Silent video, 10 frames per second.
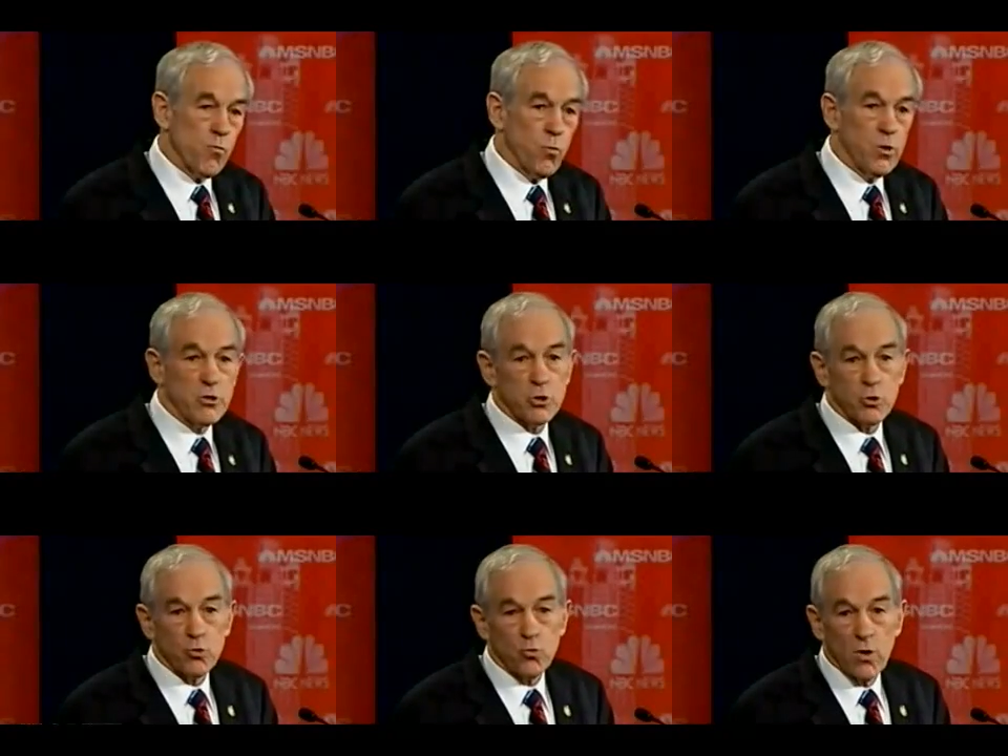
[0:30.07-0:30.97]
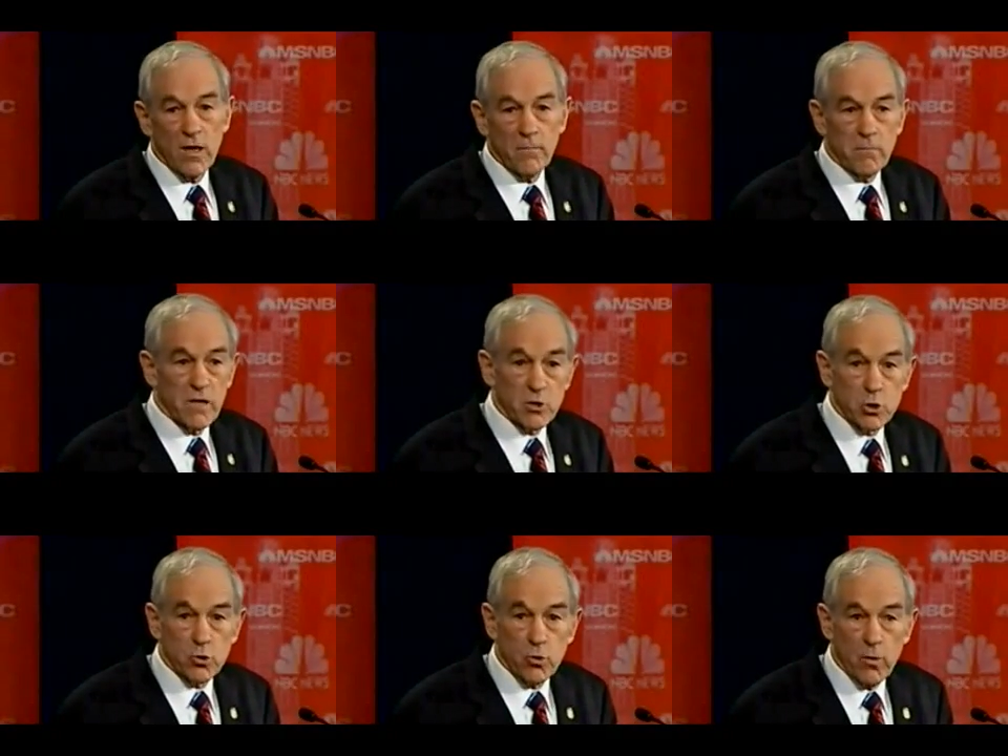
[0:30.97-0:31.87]
would you make
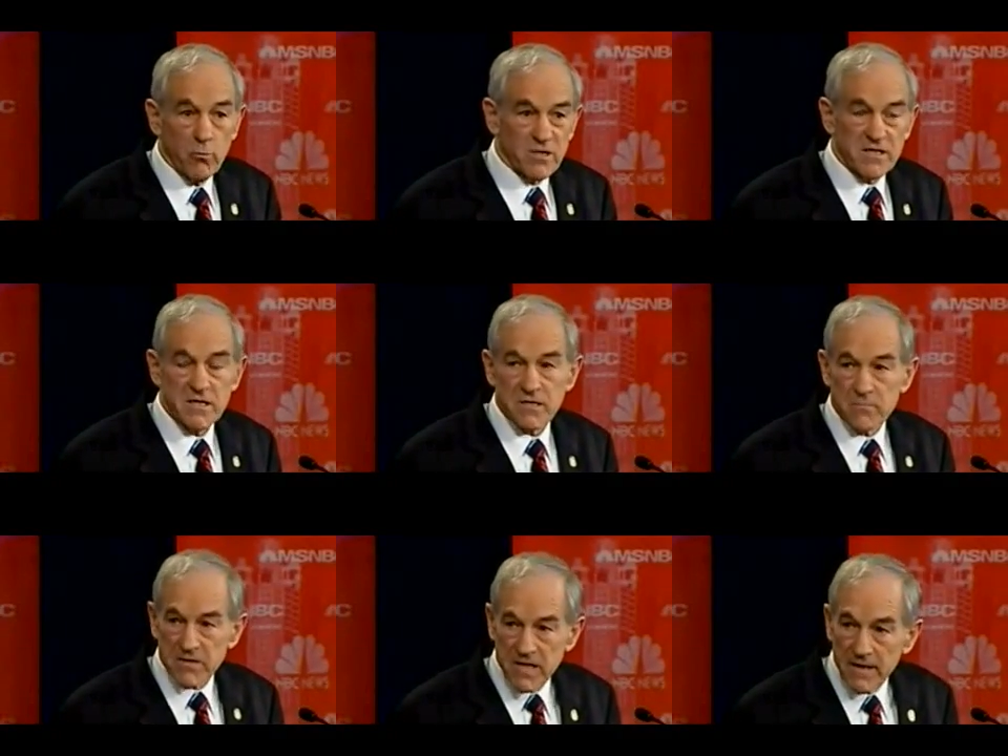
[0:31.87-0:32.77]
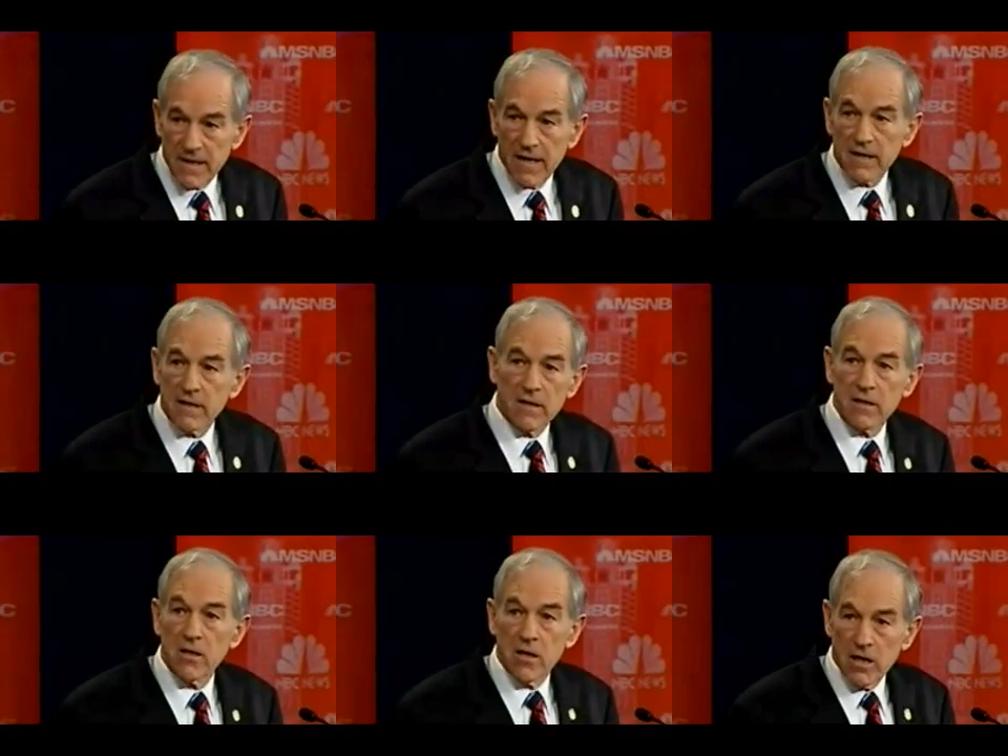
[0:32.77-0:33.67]
sure we would see some sunlight
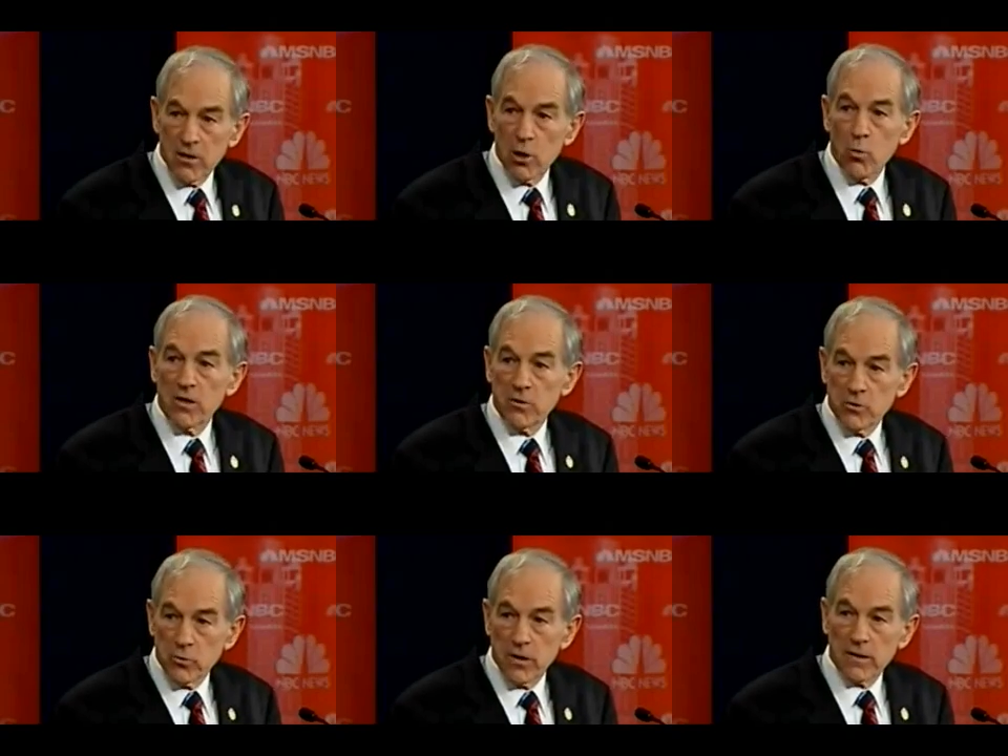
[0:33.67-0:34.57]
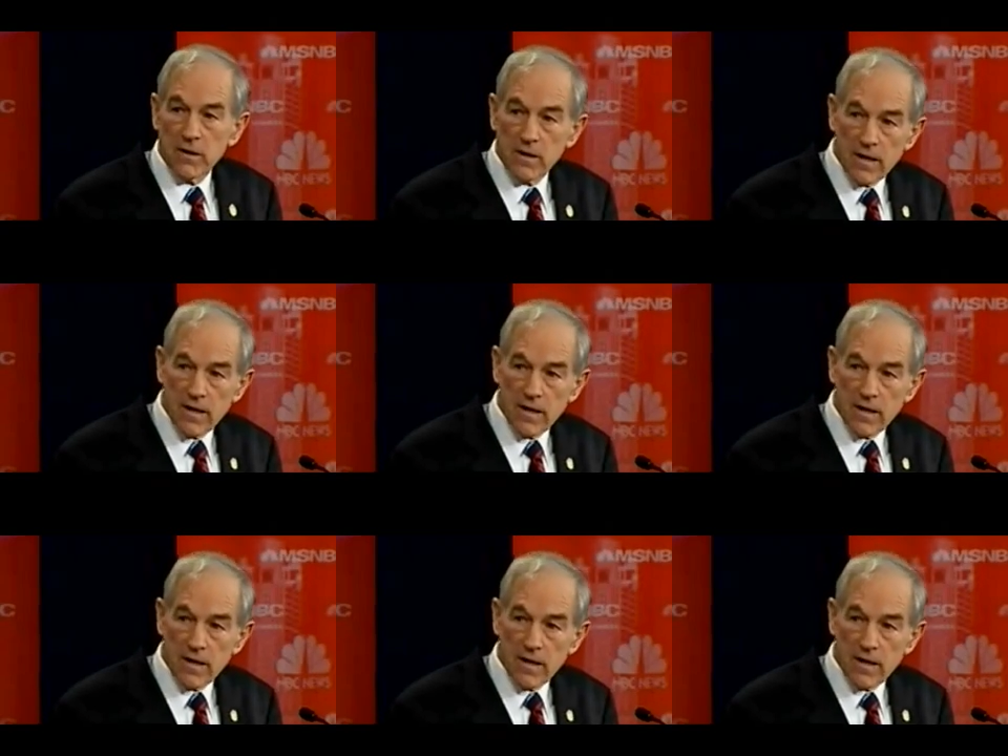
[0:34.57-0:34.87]
and know what they're doing and